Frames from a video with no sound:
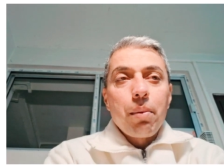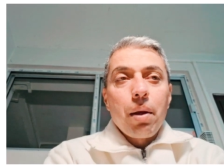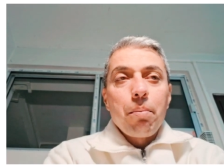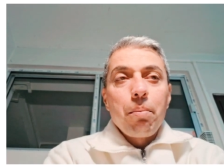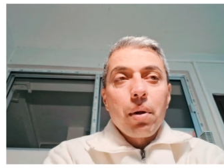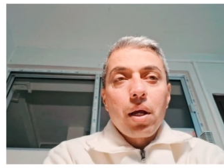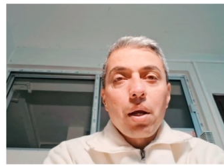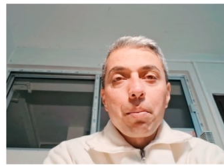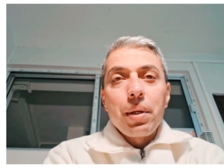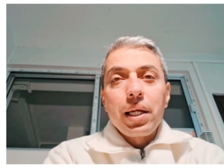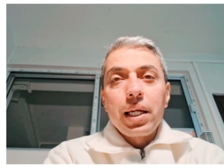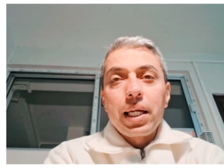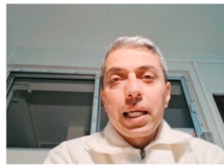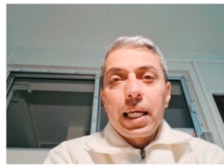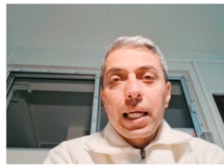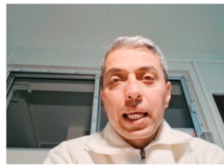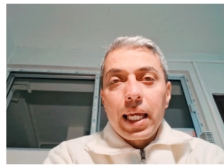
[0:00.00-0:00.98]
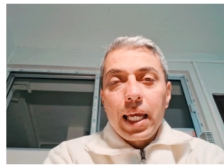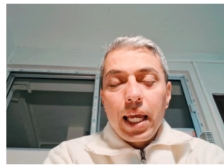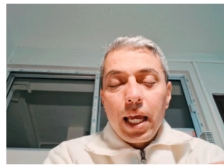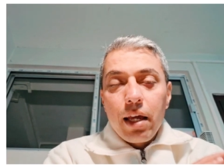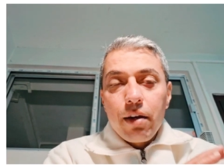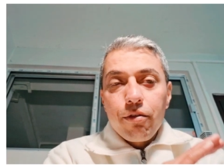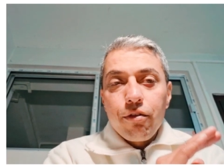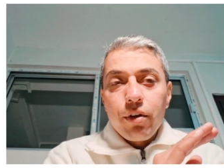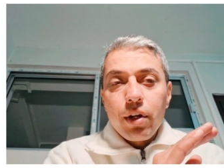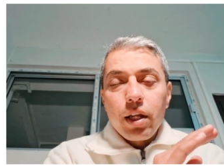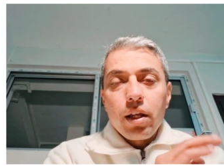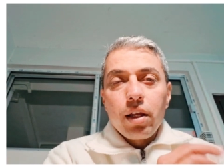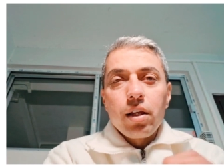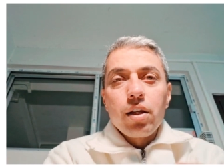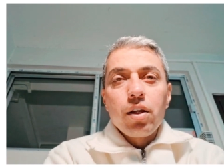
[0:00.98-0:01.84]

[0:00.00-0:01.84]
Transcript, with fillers: by becoming carefree,